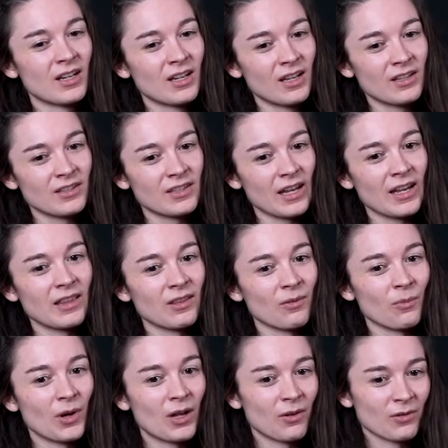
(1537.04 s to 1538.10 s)
say that,
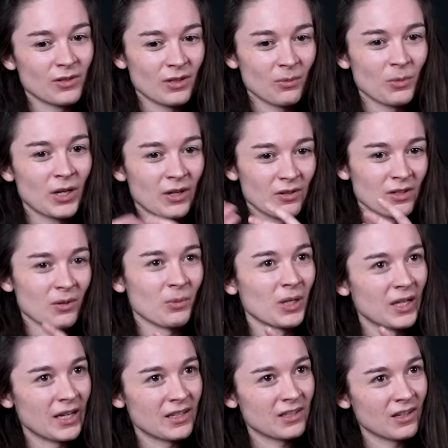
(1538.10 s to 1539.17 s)
well, someone else coming
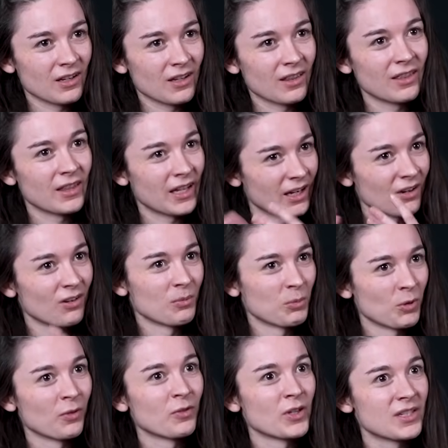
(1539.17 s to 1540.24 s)
later, they are a
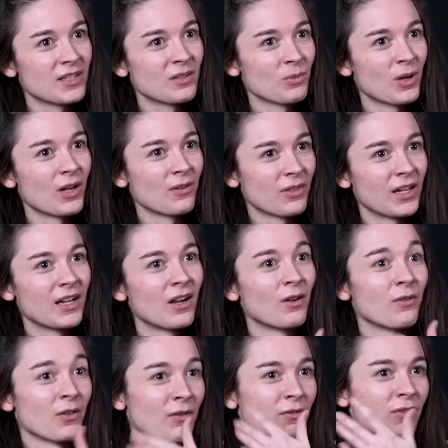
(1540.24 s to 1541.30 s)
prophet as well. He
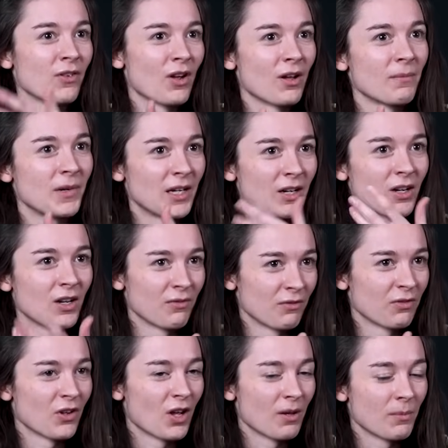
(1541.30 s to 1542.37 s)
could
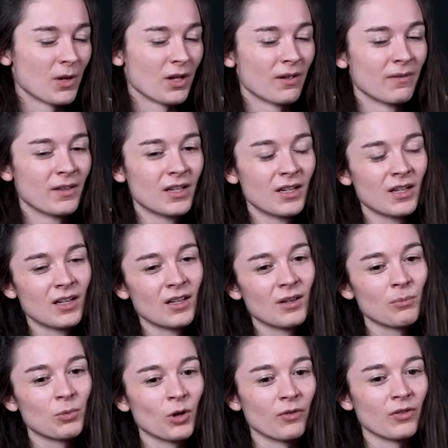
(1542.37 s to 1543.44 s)
confirm a
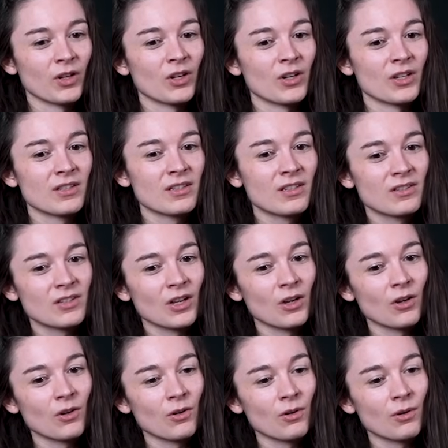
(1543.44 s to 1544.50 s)
prophethood.
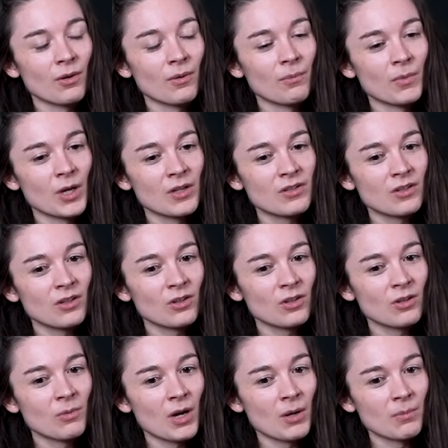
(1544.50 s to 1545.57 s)
So Mirza
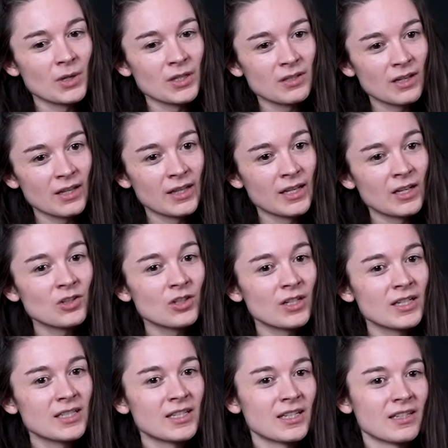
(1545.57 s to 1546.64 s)
Ghulam Ahmad
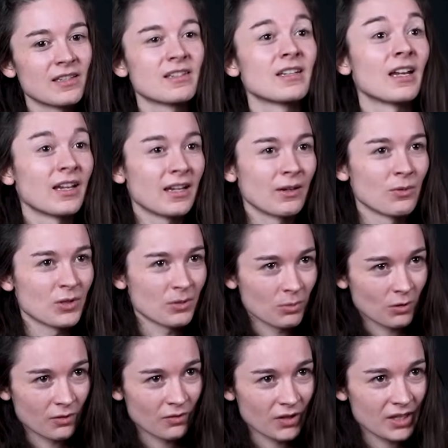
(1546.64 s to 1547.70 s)
initially didn't say he was a
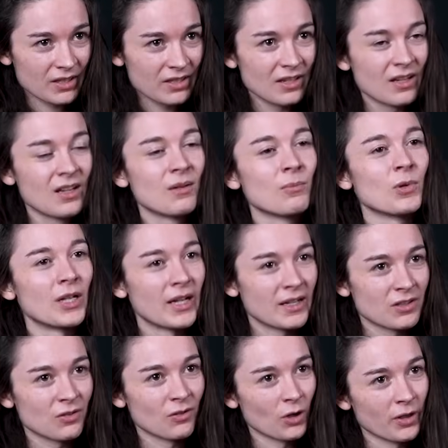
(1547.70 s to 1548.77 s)
prophet, but
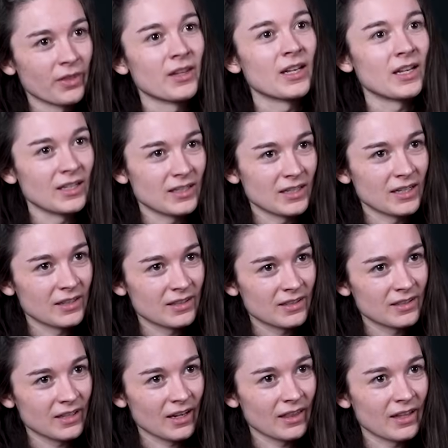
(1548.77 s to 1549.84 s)
later on he did
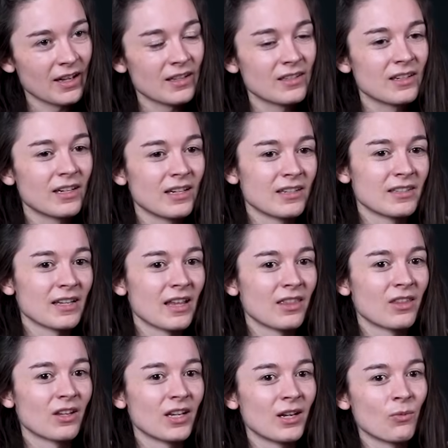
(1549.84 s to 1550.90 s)
say that. He said
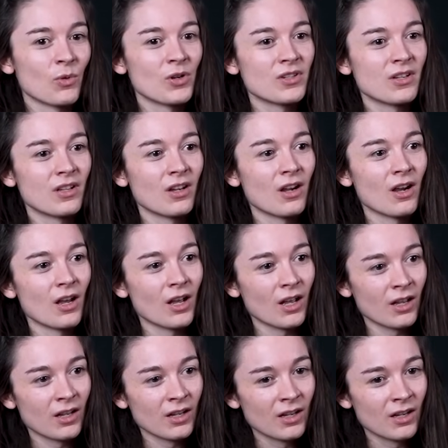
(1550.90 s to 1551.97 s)
that he wasn't
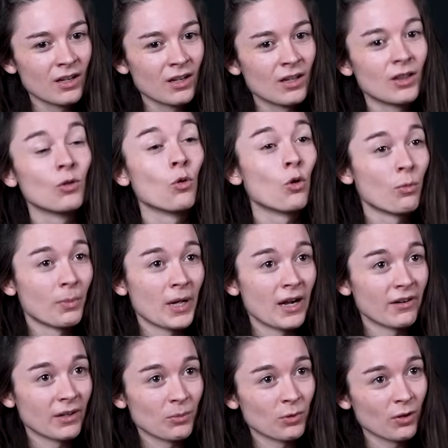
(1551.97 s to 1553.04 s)
a
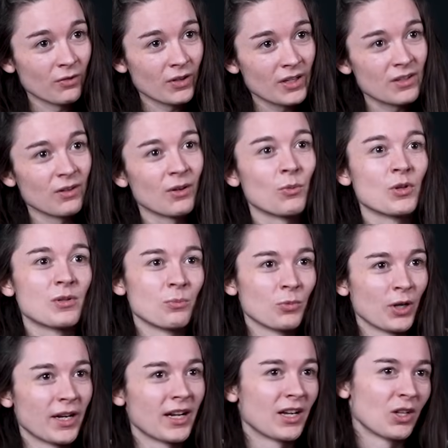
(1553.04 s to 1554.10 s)
law-bearing prophet, so he wasn't
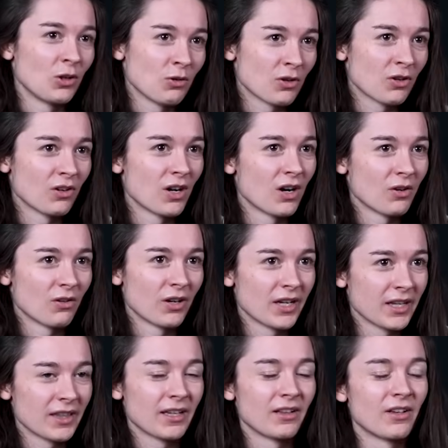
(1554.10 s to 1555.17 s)
bringing a new Quran or
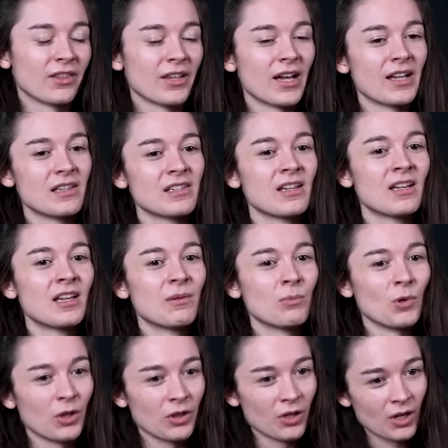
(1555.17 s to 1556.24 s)
anything like that,
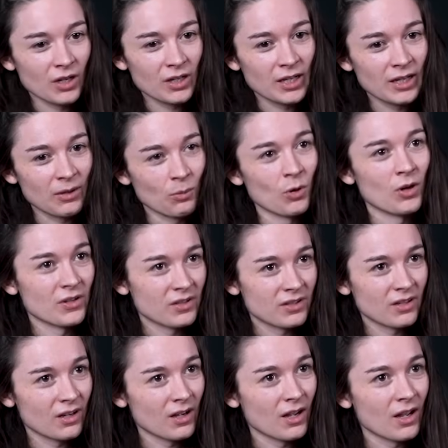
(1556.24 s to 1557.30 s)
but that he
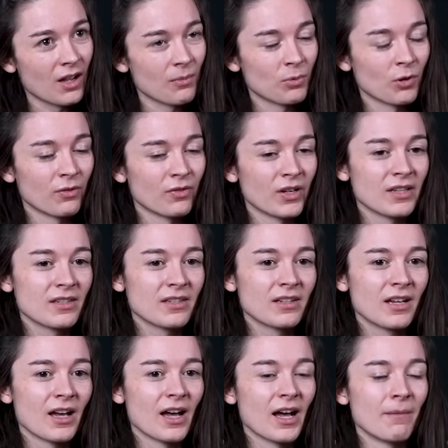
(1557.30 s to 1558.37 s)
was a prophet.
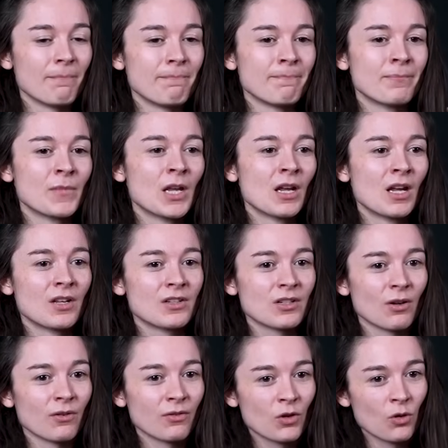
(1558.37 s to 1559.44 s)

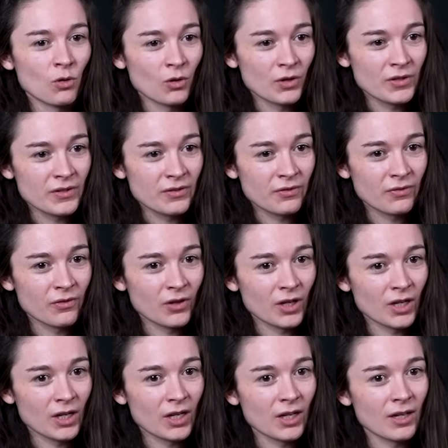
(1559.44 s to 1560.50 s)
So of course,
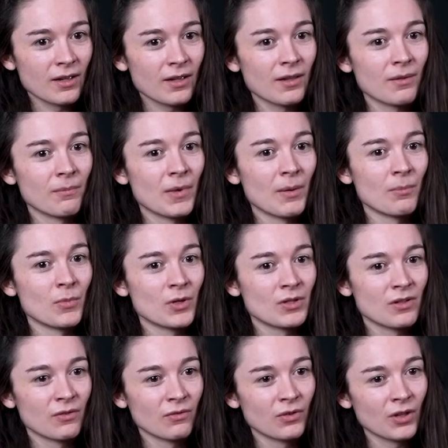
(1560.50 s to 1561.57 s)
for
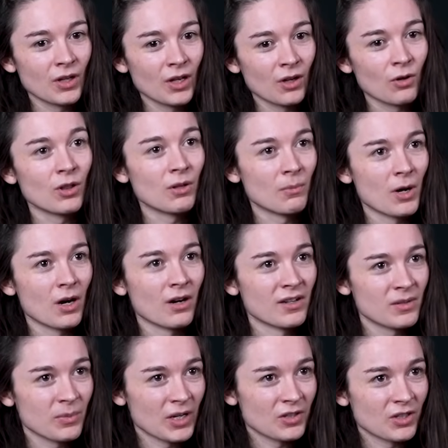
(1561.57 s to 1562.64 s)
members of the ulama
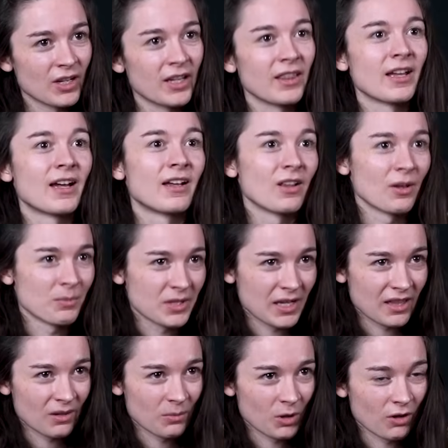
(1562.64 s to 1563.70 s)
especially, that
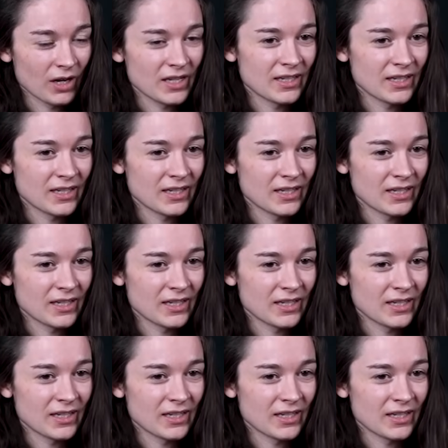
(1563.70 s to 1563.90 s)
upset them a great